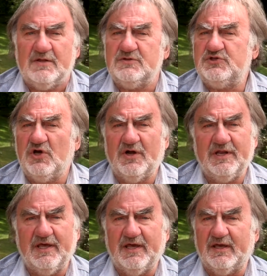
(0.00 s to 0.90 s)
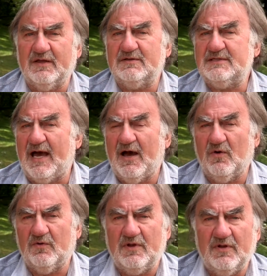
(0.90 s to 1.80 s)
journeying
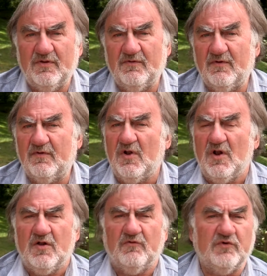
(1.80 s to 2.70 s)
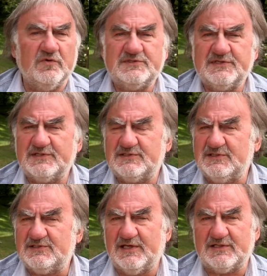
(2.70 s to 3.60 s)
down Route
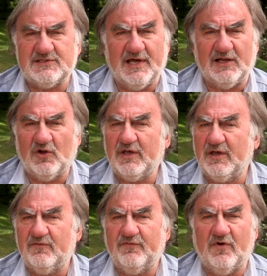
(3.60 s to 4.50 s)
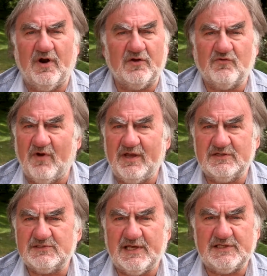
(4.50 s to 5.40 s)
66 then, looking for a
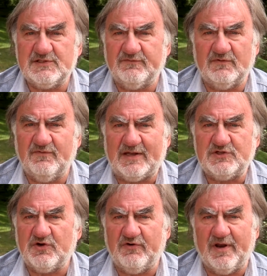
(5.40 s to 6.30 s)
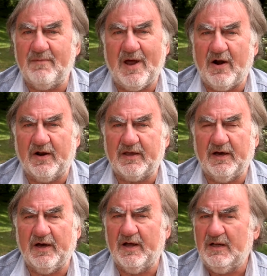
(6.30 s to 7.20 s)
greater sense of adventure in
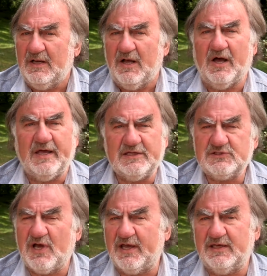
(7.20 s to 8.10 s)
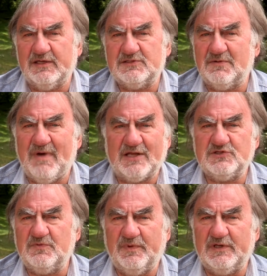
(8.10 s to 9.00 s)
America, hitchhiking to
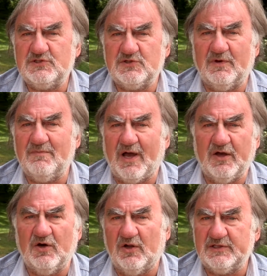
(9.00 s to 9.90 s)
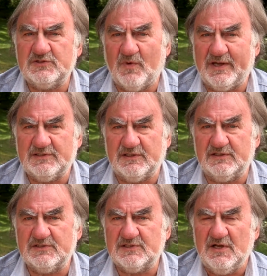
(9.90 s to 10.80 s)
Maccu Picchu in my early
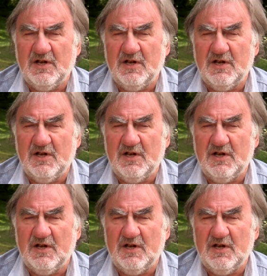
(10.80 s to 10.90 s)
20s,